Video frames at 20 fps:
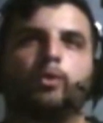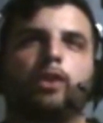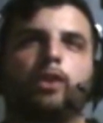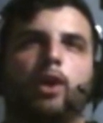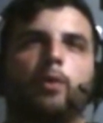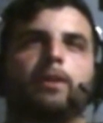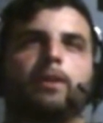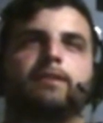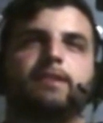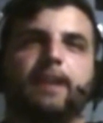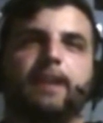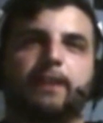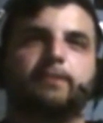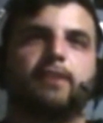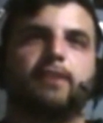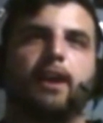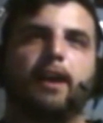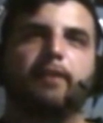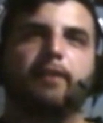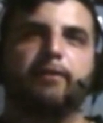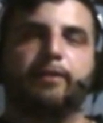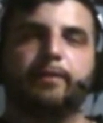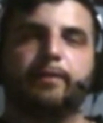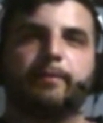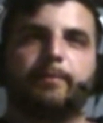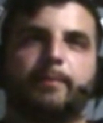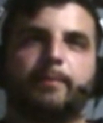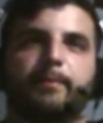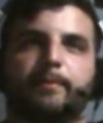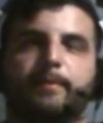with ticked off.
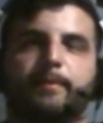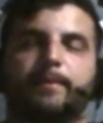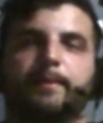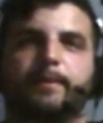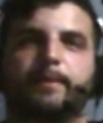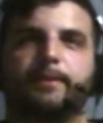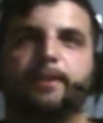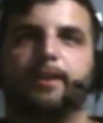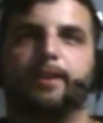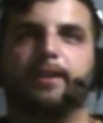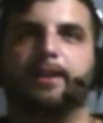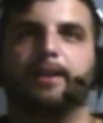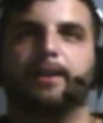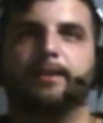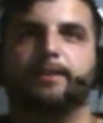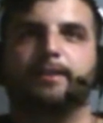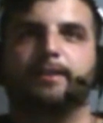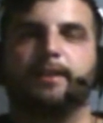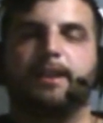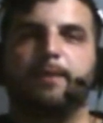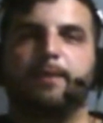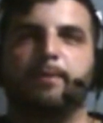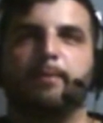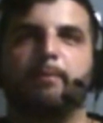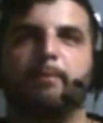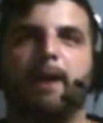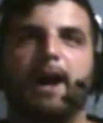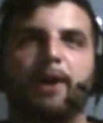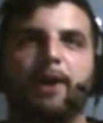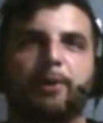To keep it
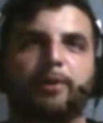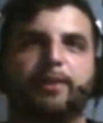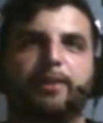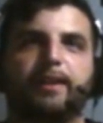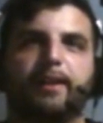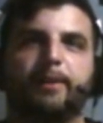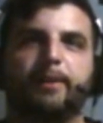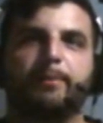mild there,